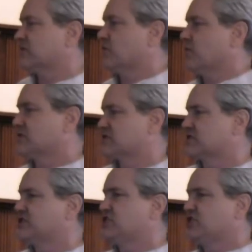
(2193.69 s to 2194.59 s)
wants
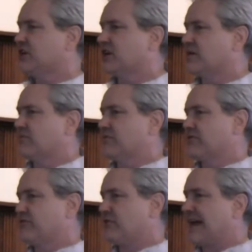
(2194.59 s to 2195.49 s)
to gin up the
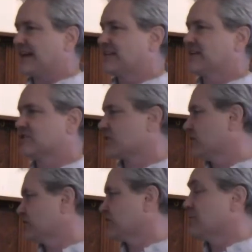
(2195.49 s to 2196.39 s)
flag
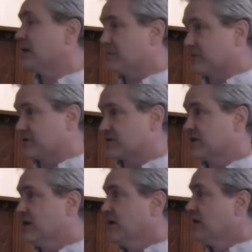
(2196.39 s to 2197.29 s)
desecration amendment,
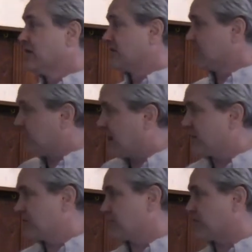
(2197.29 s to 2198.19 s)
that the
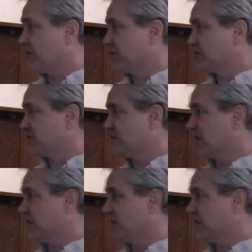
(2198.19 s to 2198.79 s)
Pirate Party should